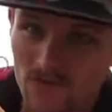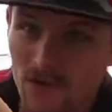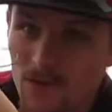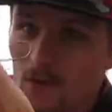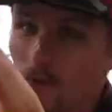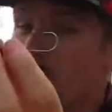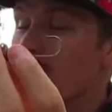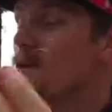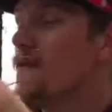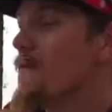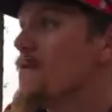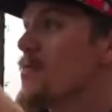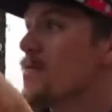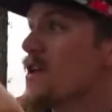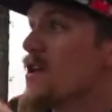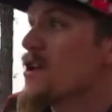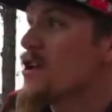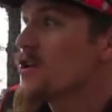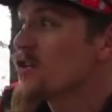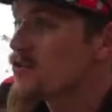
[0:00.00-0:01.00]
really well.
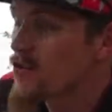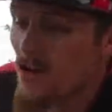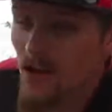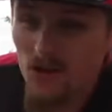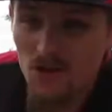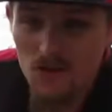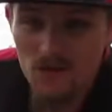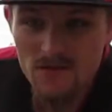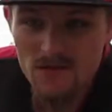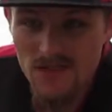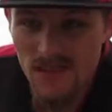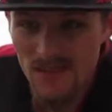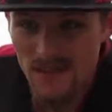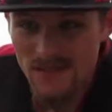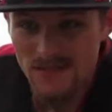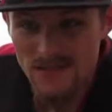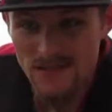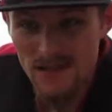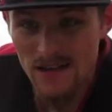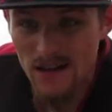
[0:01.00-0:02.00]
You can use
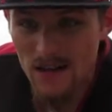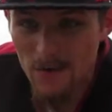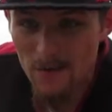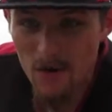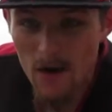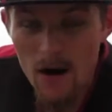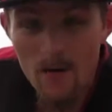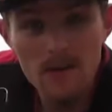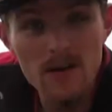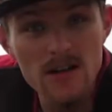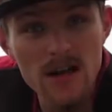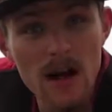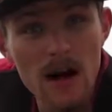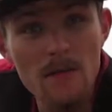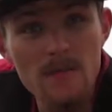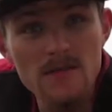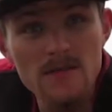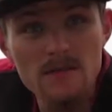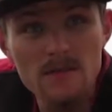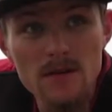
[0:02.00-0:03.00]
this um, um,
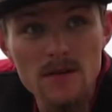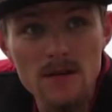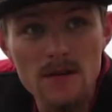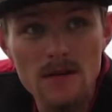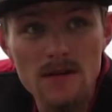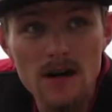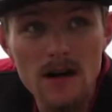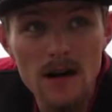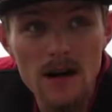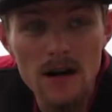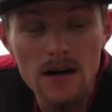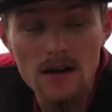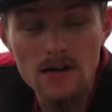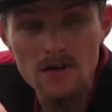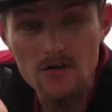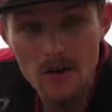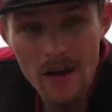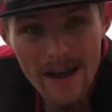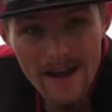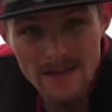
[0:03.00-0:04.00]
um, among uh,
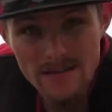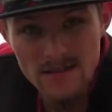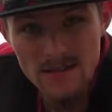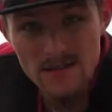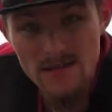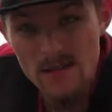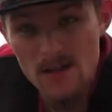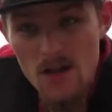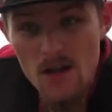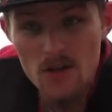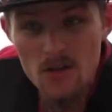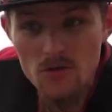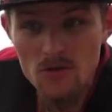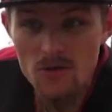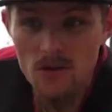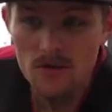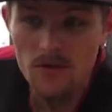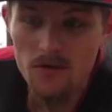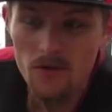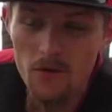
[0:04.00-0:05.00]
grass. You
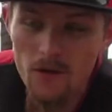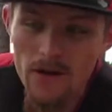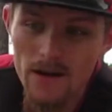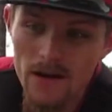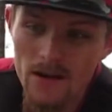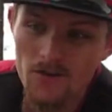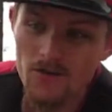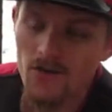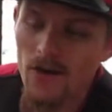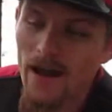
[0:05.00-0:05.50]
can throw it in